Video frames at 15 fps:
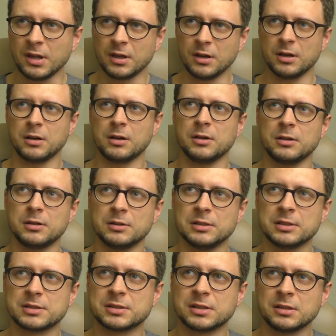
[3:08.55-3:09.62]
uh, in
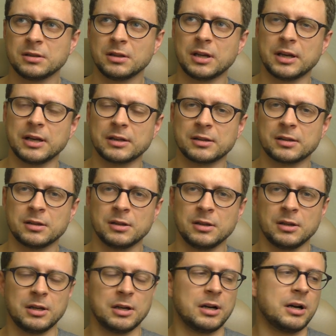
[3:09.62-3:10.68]
the sunlight
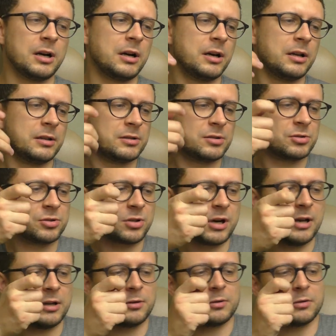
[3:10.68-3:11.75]
I
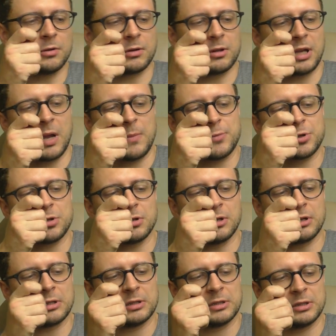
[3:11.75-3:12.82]
tried to capture